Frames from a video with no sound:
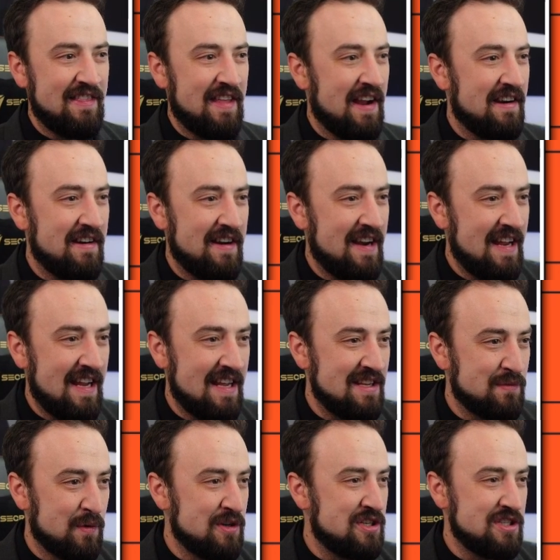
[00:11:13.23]
There it
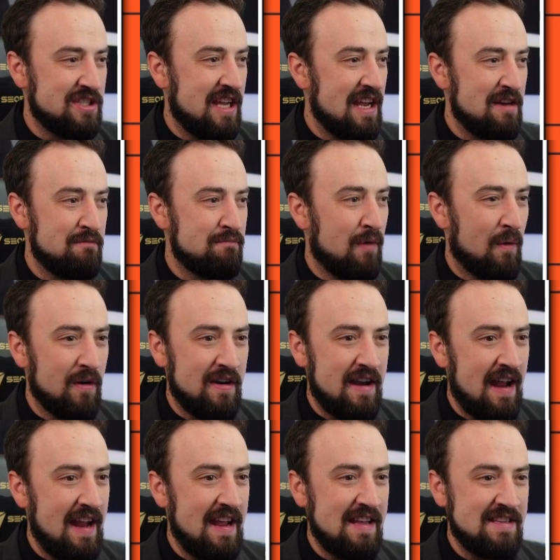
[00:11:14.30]
is. We're just getting more
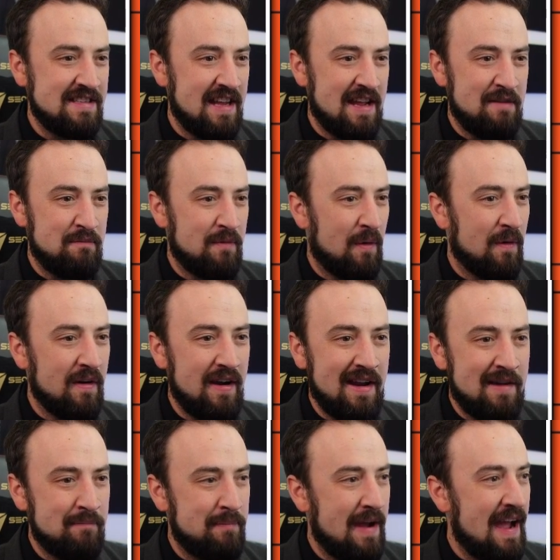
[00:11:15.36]
days and more
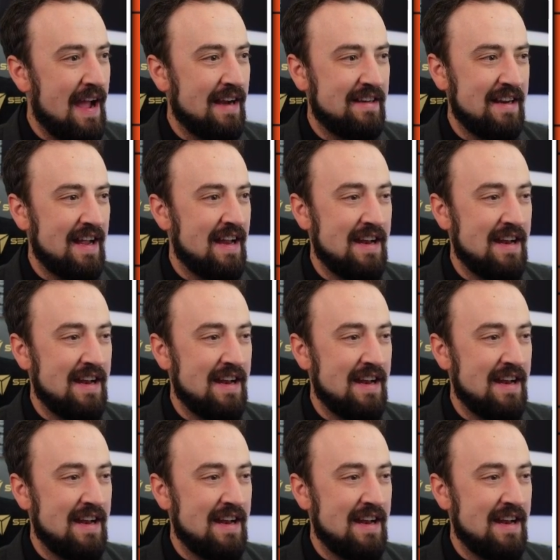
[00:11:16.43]
impact,